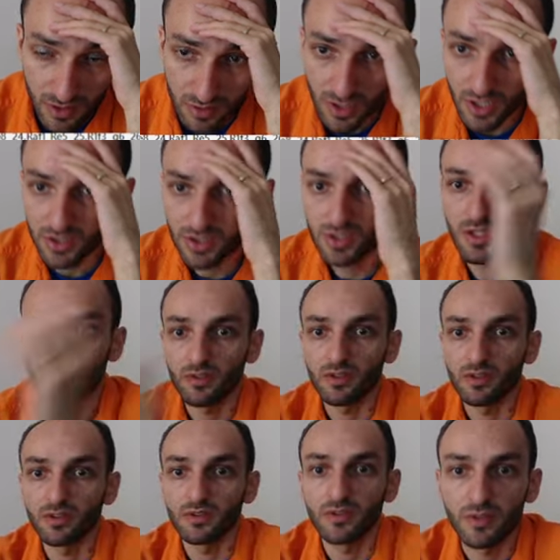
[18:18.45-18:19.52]
Knight
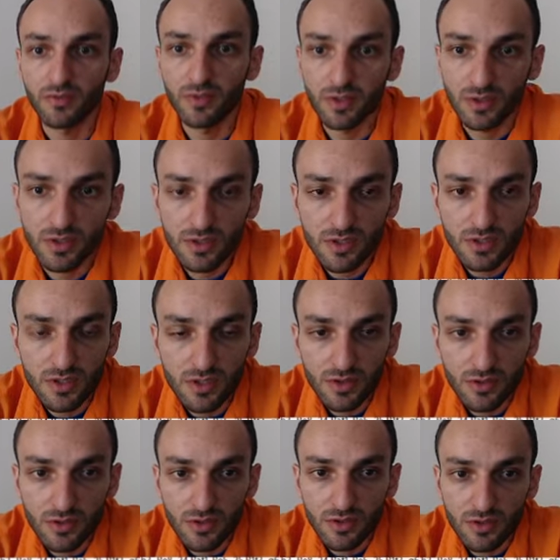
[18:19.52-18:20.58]
c7, I think this is
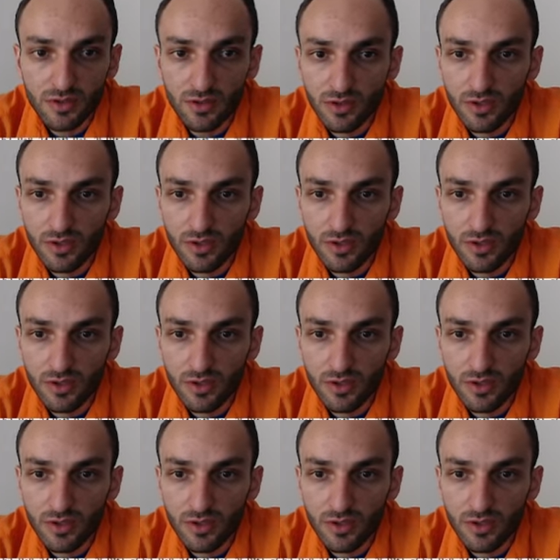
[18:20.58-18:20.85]
just